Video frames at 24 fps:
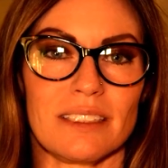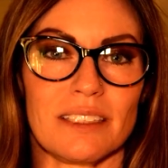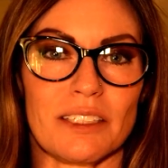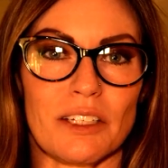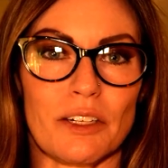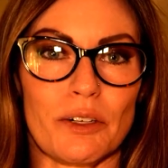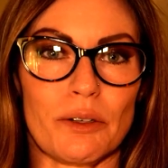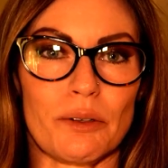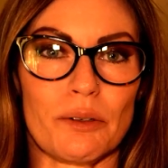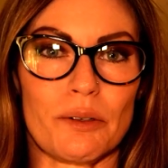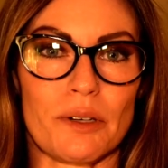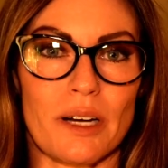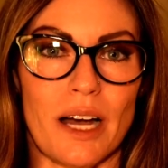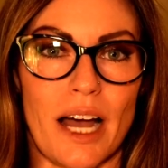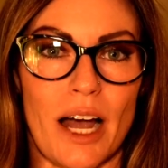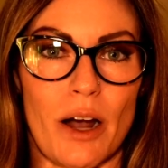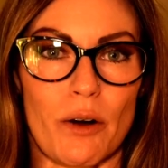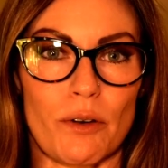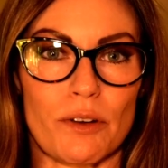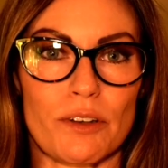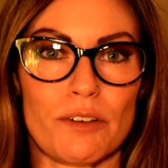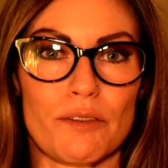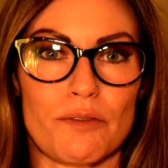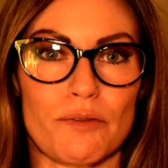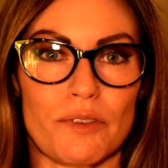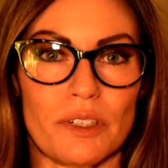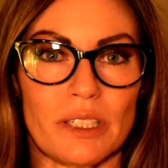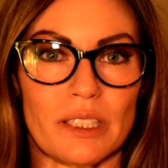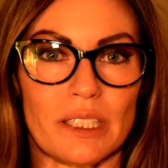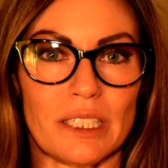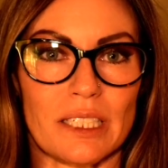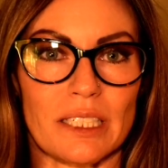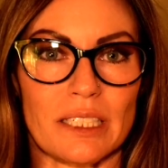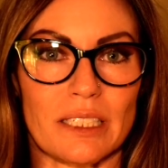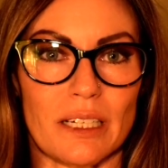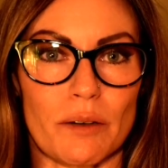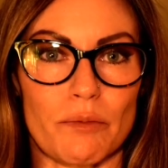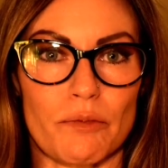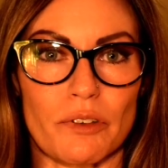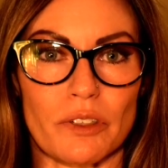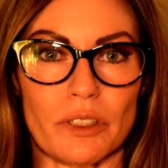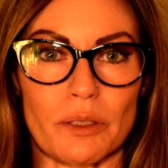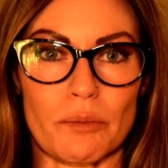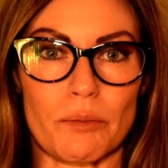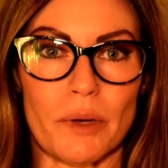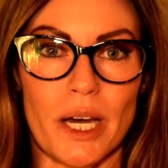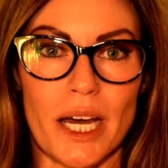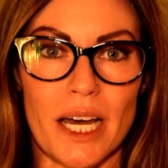How are you feeling? I'm
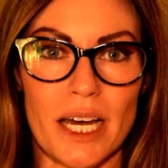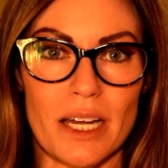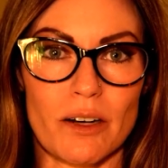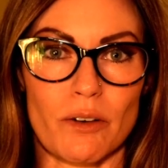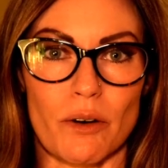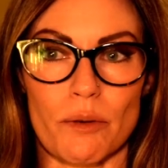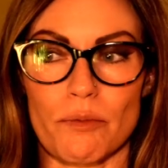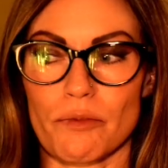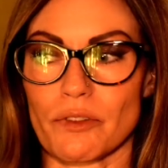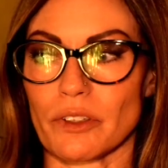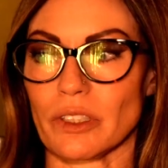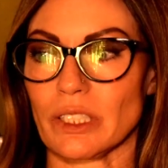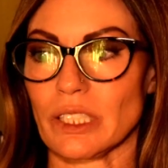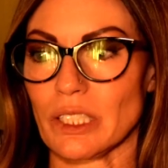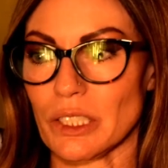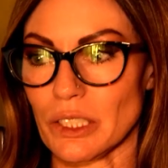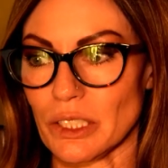feeling bad or I'm feeling